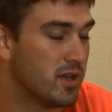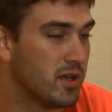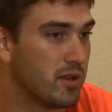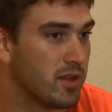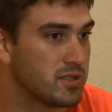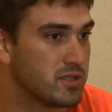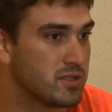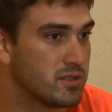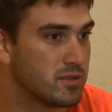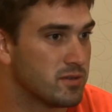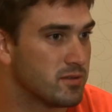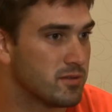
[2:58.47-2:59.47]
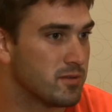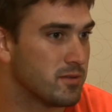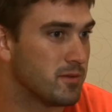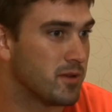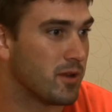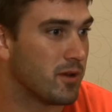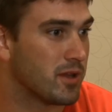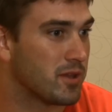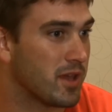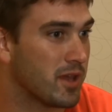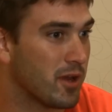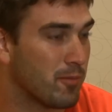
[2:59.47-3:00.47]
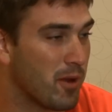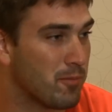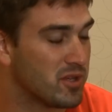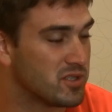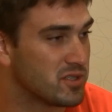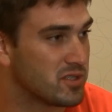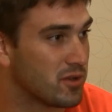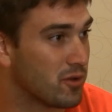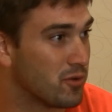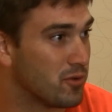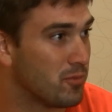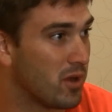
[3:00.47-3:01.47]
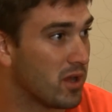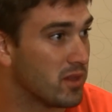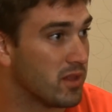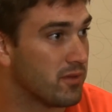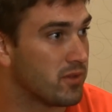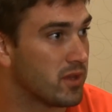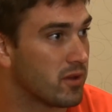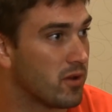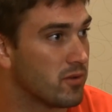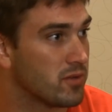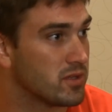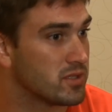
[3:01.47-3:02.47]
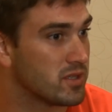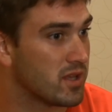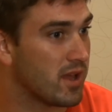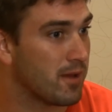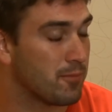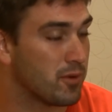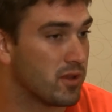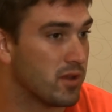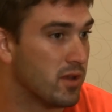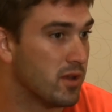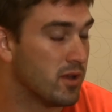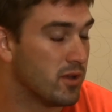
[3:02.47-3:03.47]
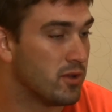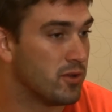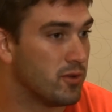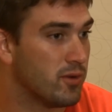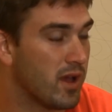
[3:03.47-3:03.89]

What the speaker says: That's I take care of my business. I go do my lifting, all this and that, but you do